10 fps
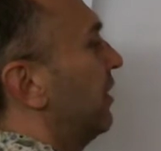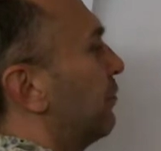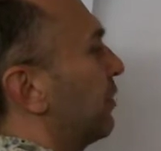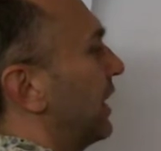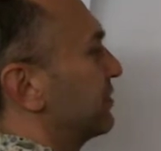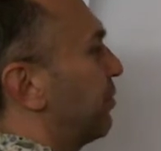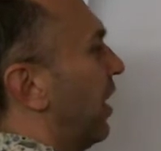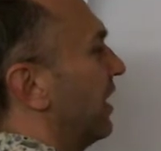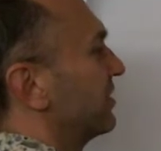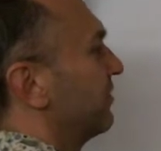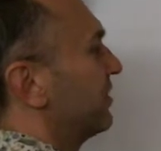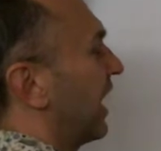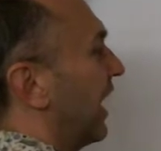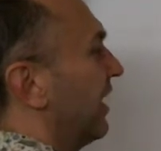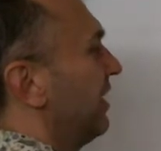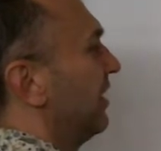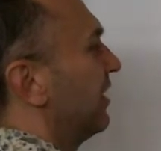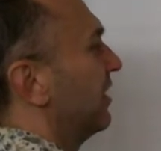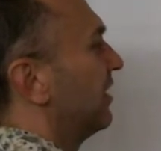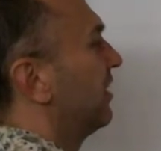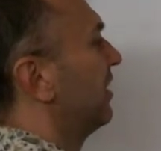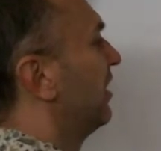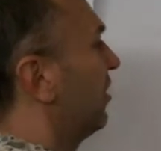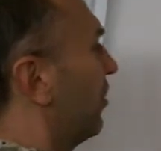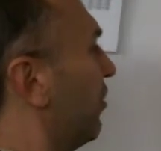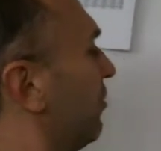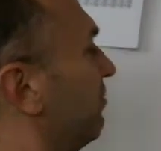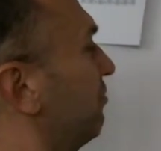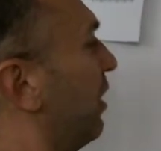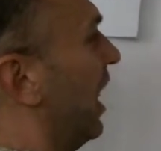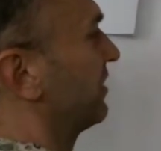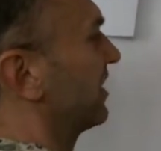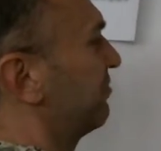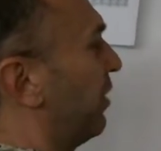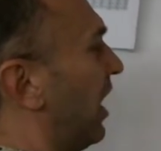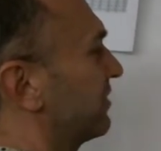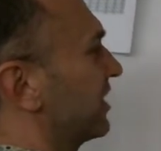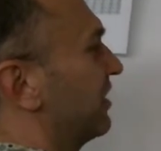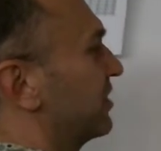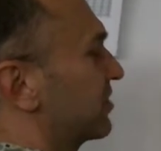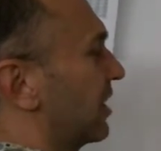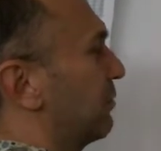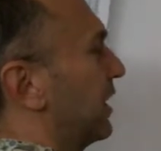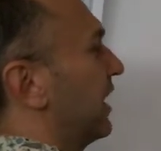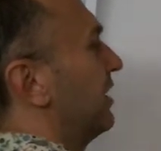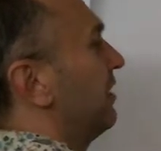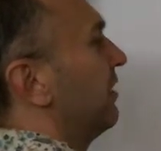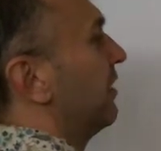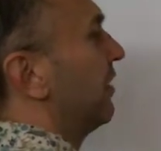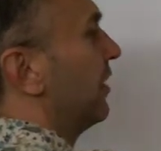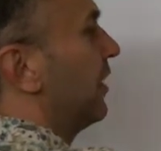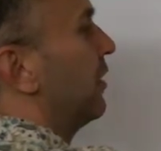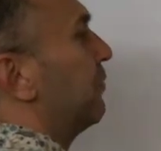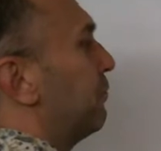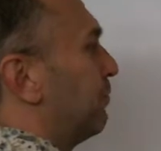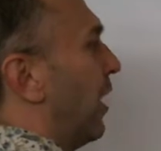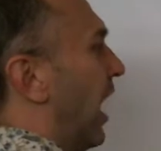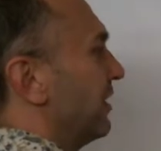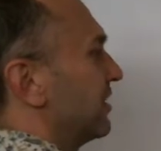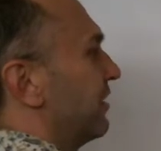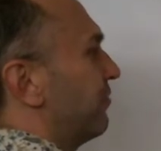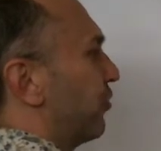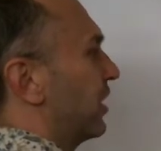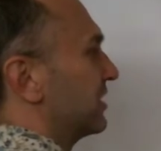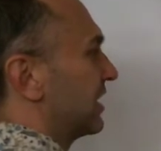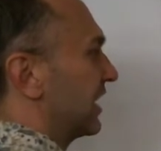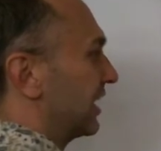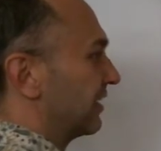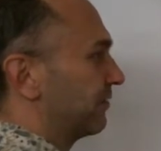plus positive 10. Positive, it's going to be positive 14.